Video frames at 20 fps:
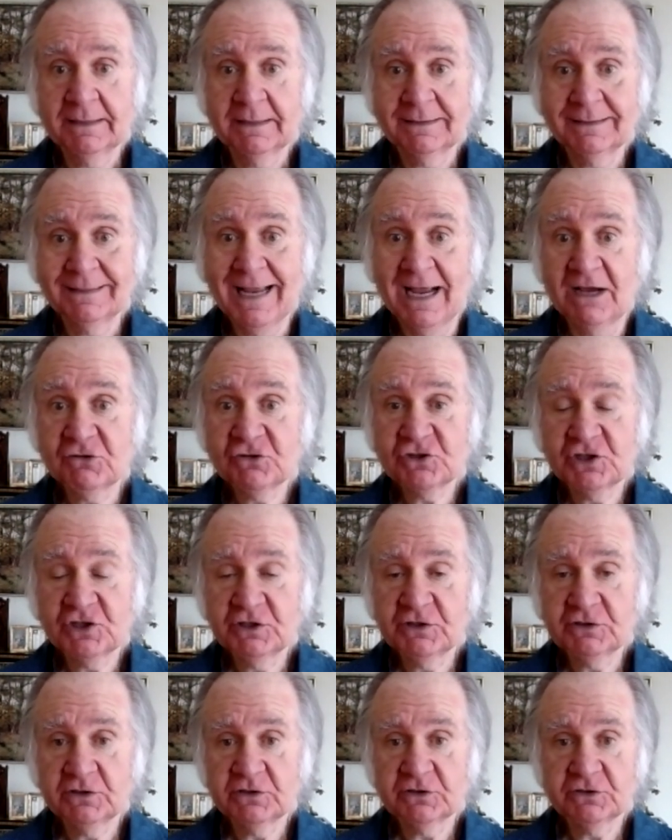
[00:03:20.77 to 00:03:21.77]
Now
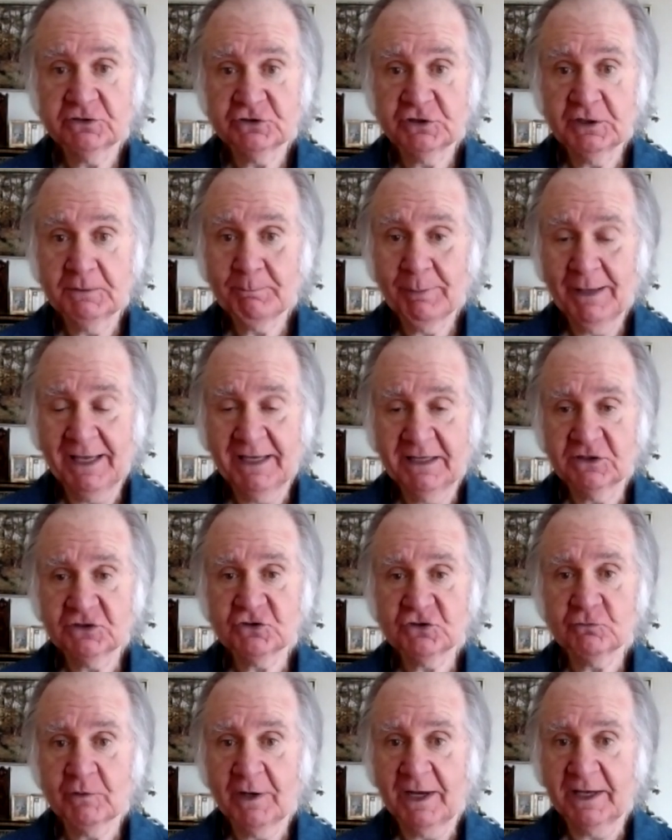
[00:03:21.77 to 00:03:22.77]
she
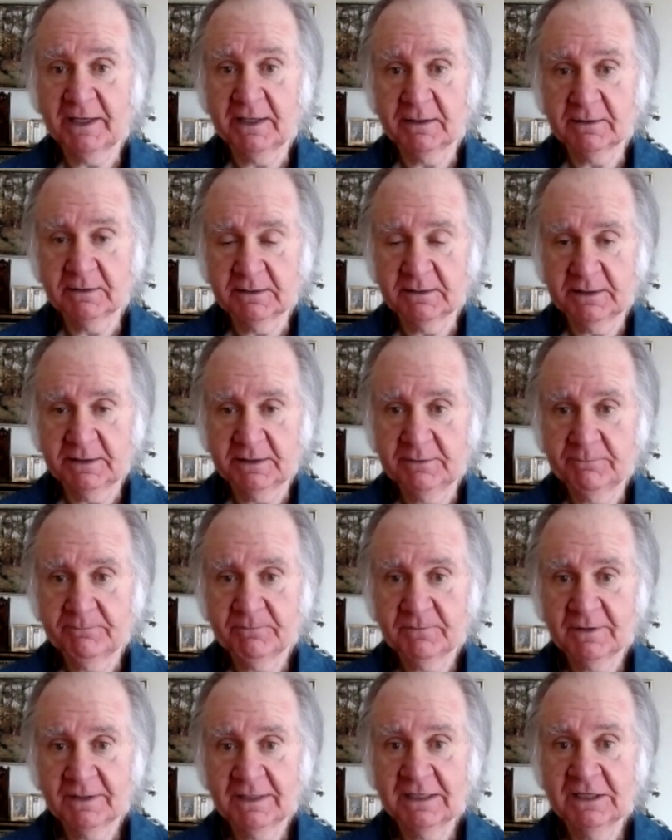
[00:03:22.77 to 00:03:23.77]
paints regularly.
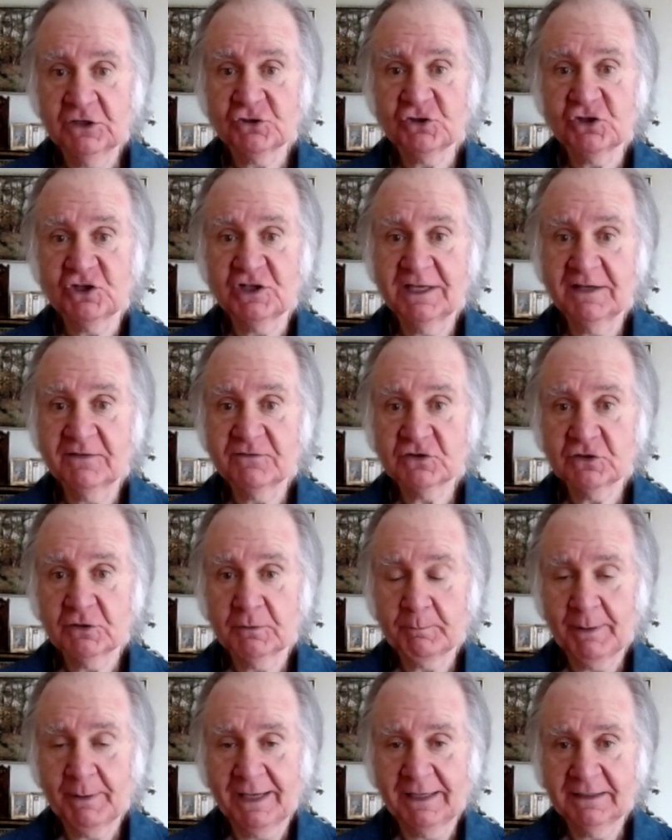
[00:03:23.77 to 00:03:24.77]
She gives her
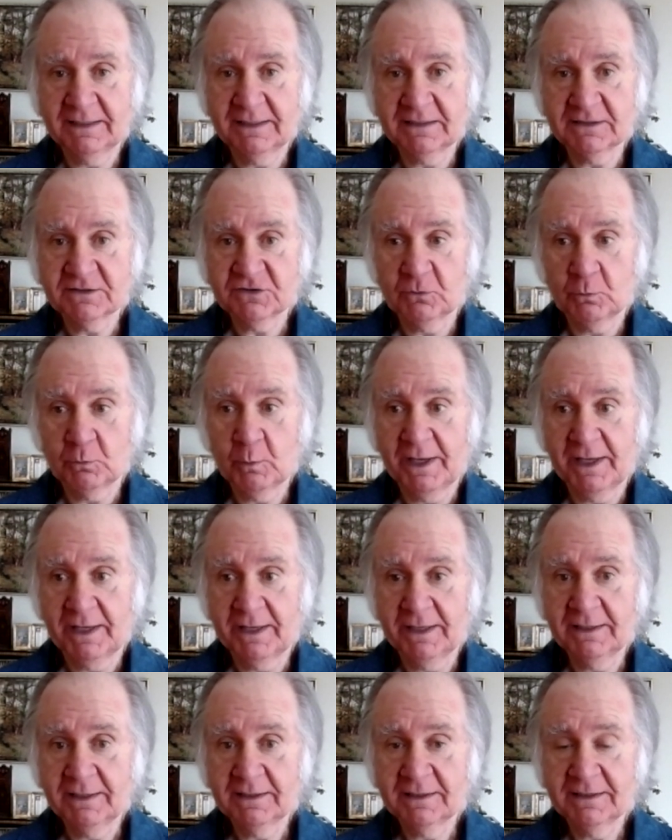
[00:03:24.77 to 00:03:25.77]
paintings
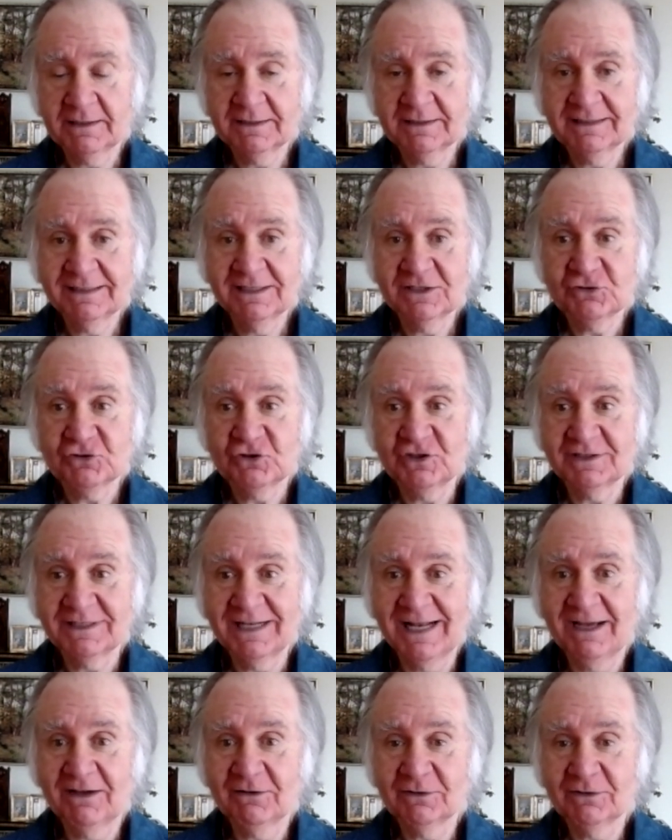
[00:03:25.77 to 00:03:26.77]
away. She's
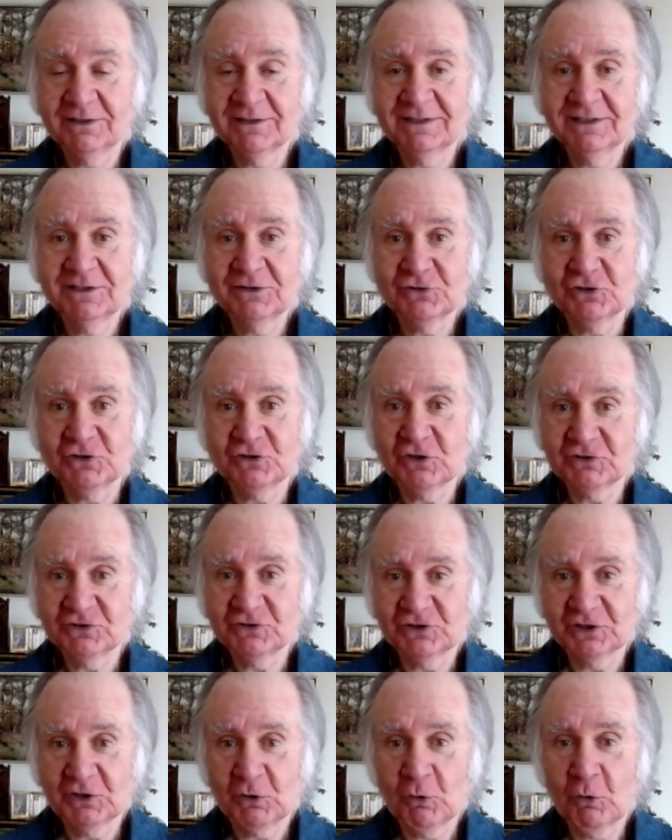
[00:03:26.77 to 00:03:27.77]
now
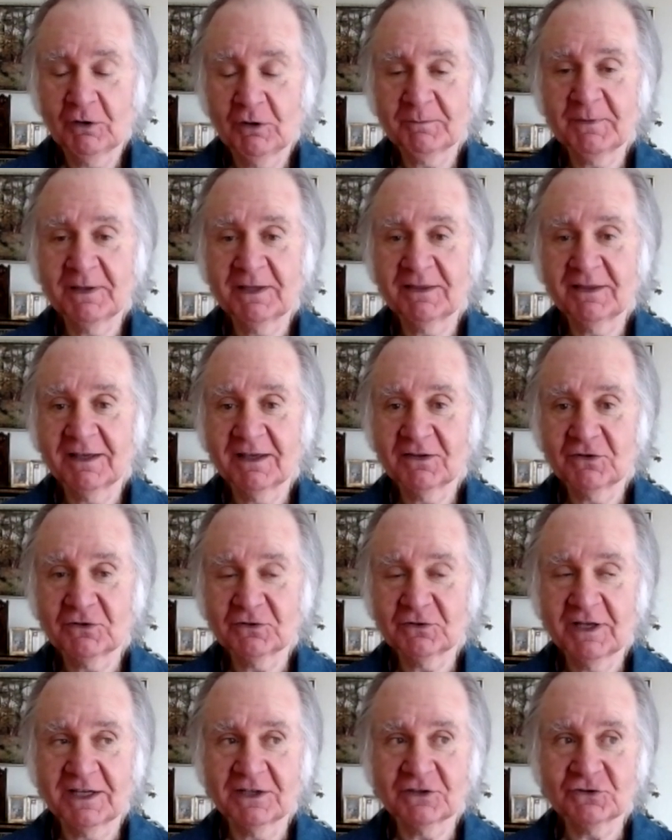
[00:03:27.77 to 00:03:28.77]
she called me the other
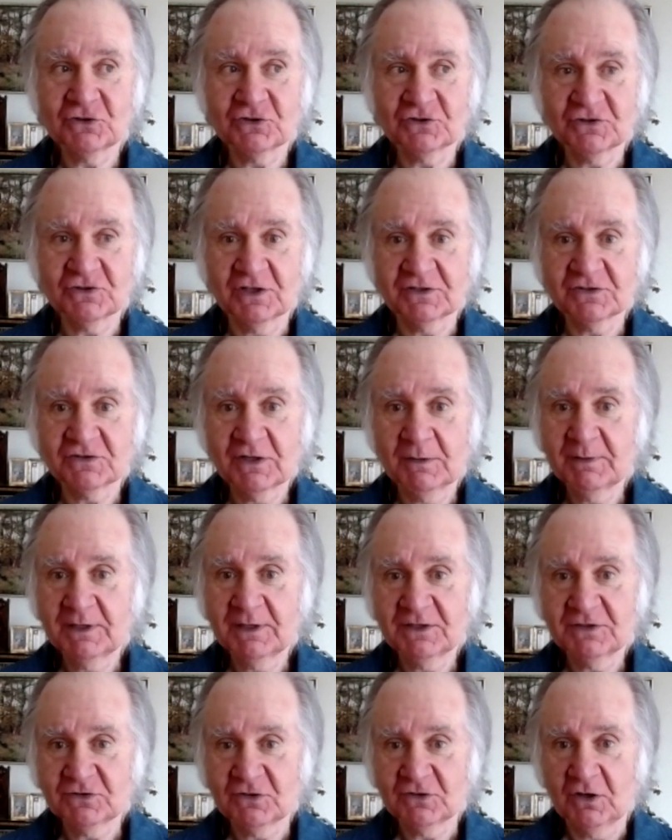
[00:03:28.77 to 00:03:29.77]
day and she said somebody
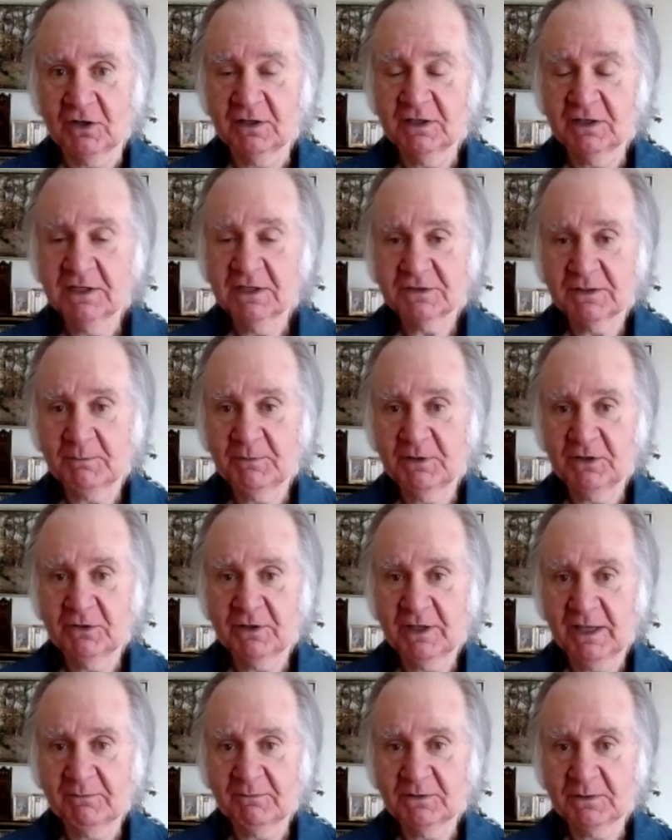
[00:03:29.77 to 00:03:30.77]
who
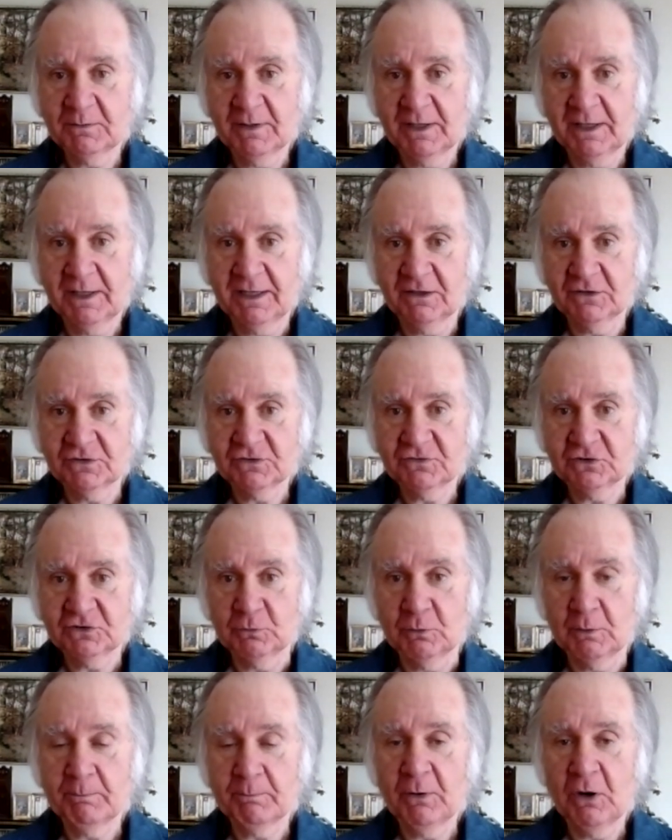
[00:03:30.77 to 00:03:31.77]
came to my house to
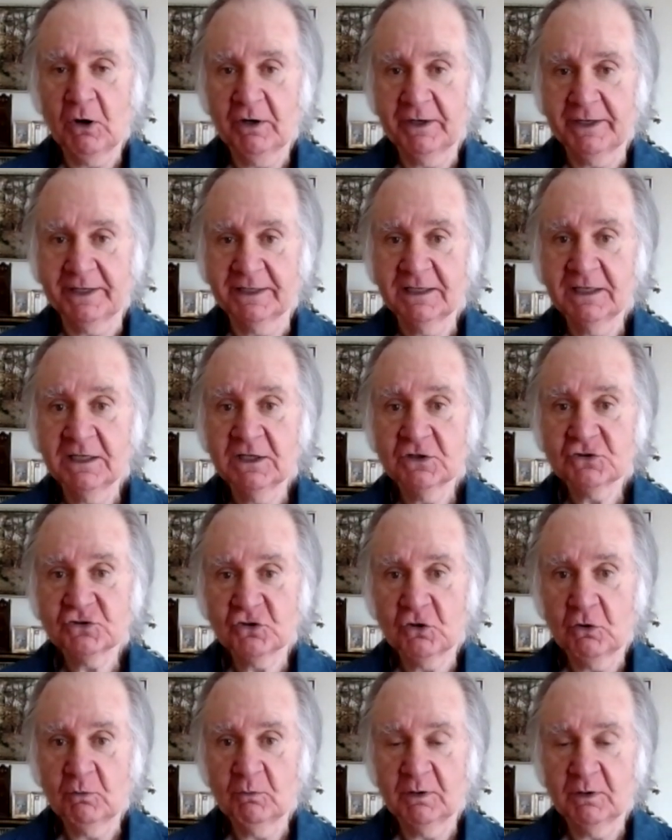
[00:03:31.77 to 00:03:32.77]
a party
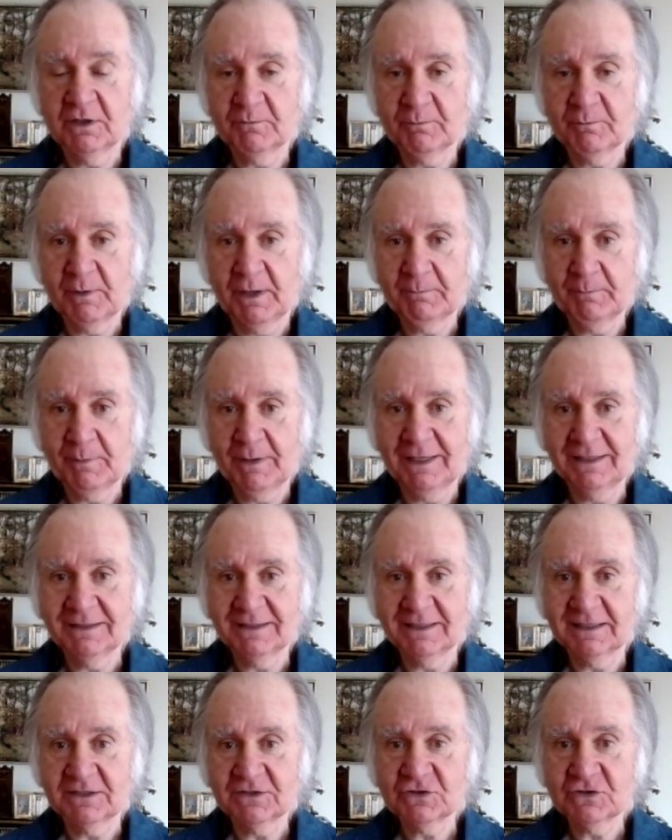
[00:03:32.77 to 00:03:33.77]
saw one of my
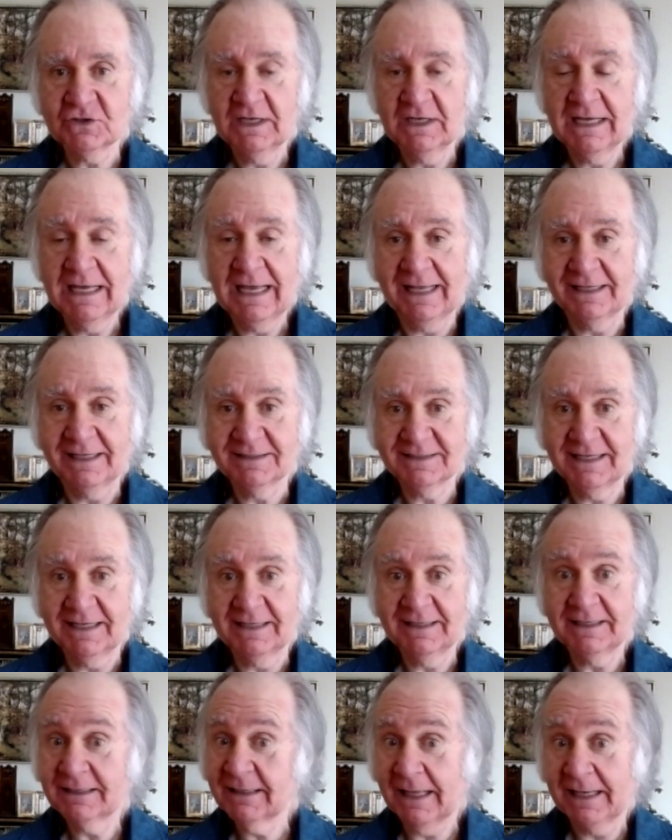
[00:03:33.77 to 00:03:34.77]
paintings and said
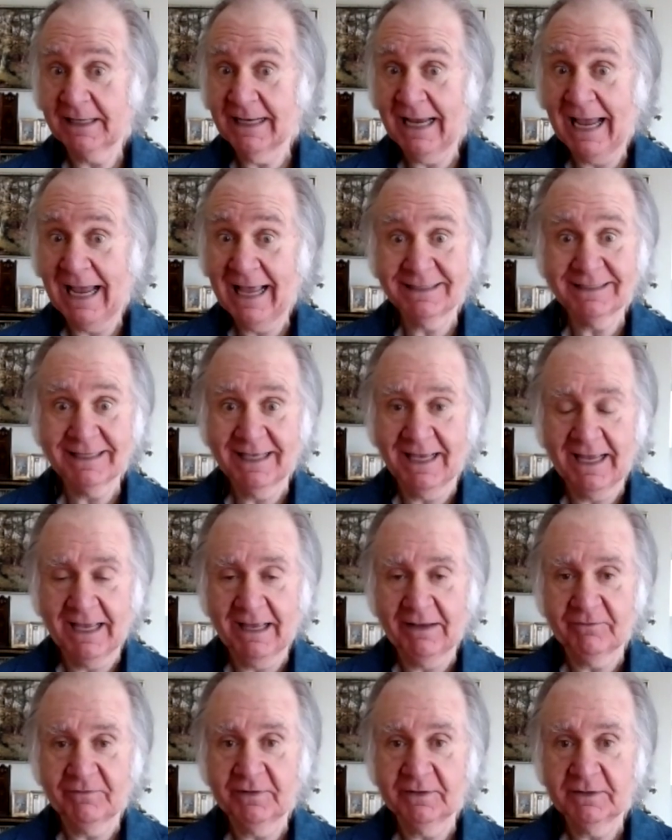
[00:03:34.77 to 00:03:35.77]
that they had to
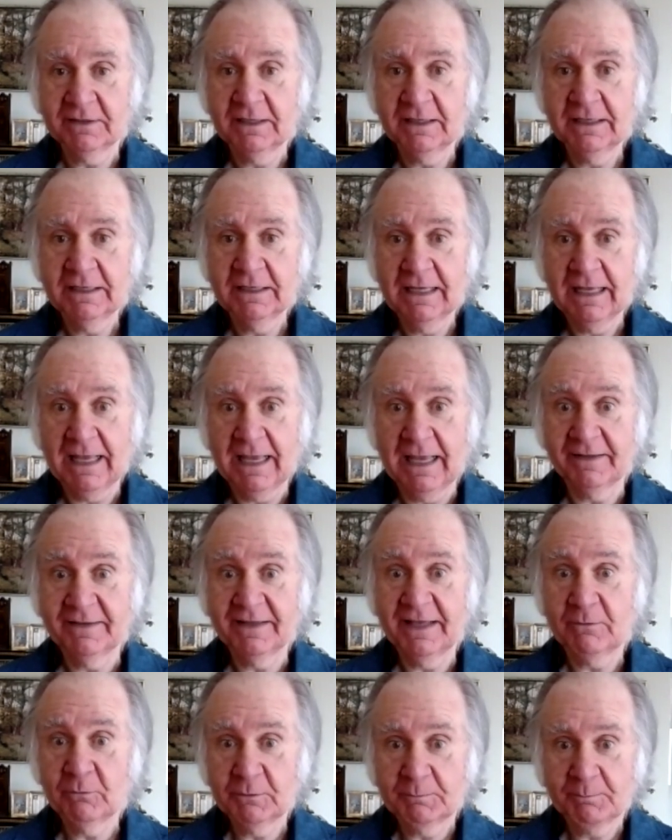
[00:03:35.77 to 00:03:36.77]
have it and
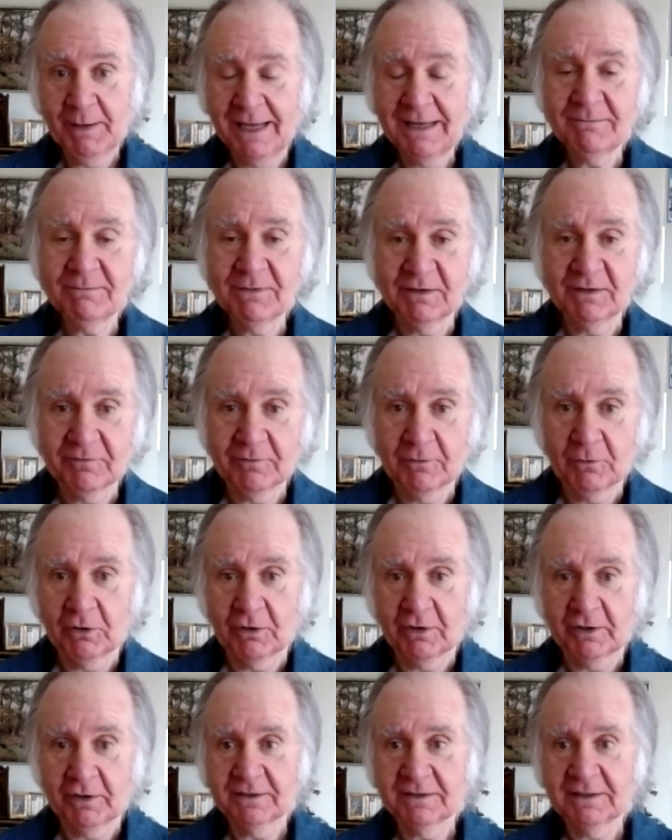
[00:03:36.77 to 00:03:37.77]
they would pay me for
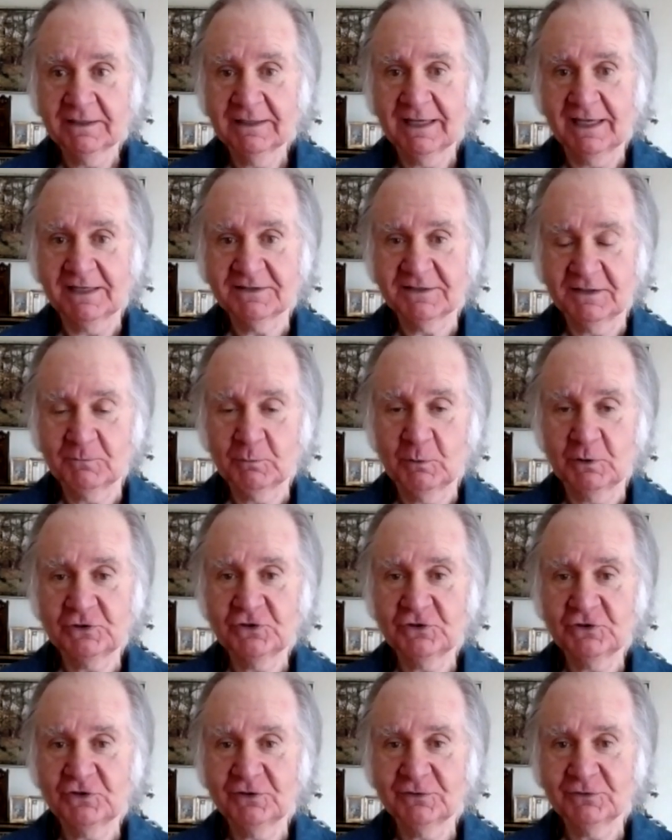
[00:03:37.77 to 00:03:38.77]
it. I said, "What'd
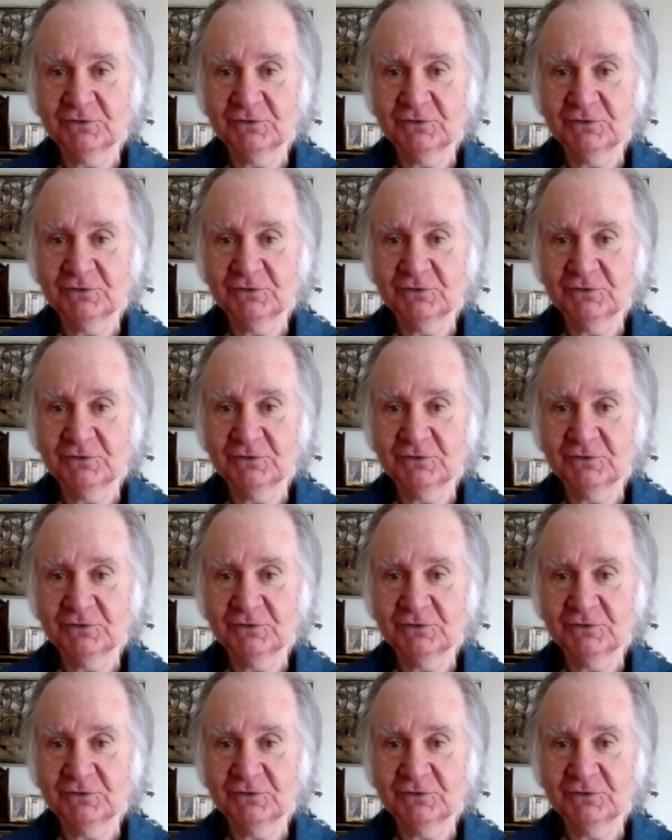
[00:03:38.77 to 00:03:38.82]
you do?"